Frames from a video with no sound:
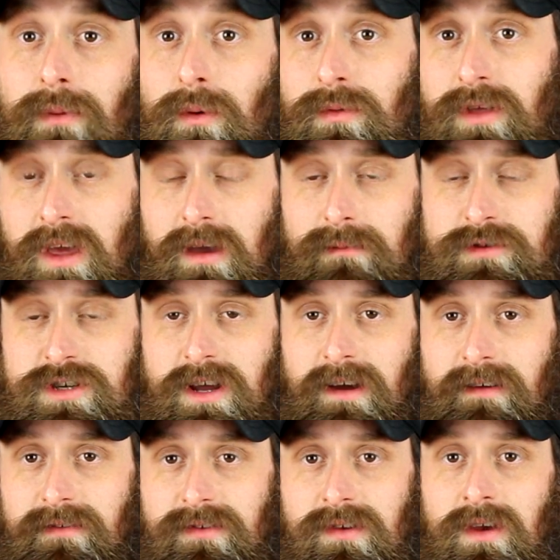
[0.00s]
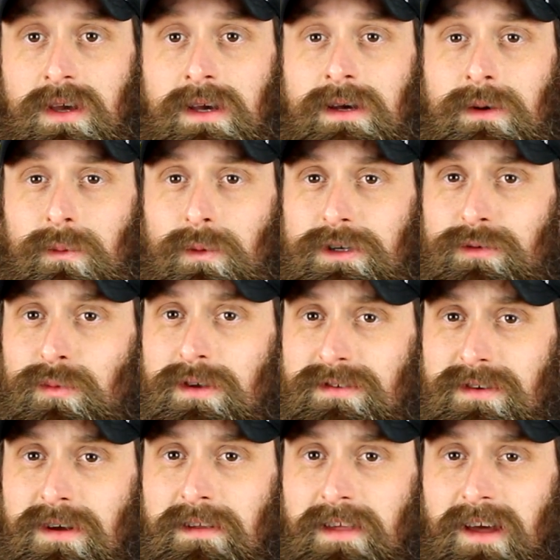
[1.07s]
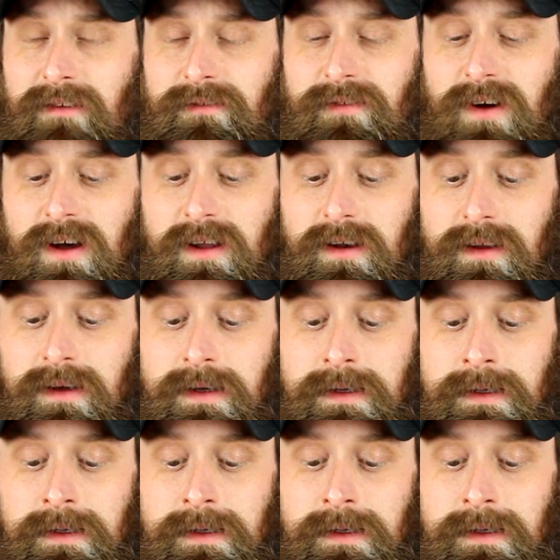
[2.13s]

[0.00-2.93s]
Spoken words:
both camshafts, which wasn't all that fun.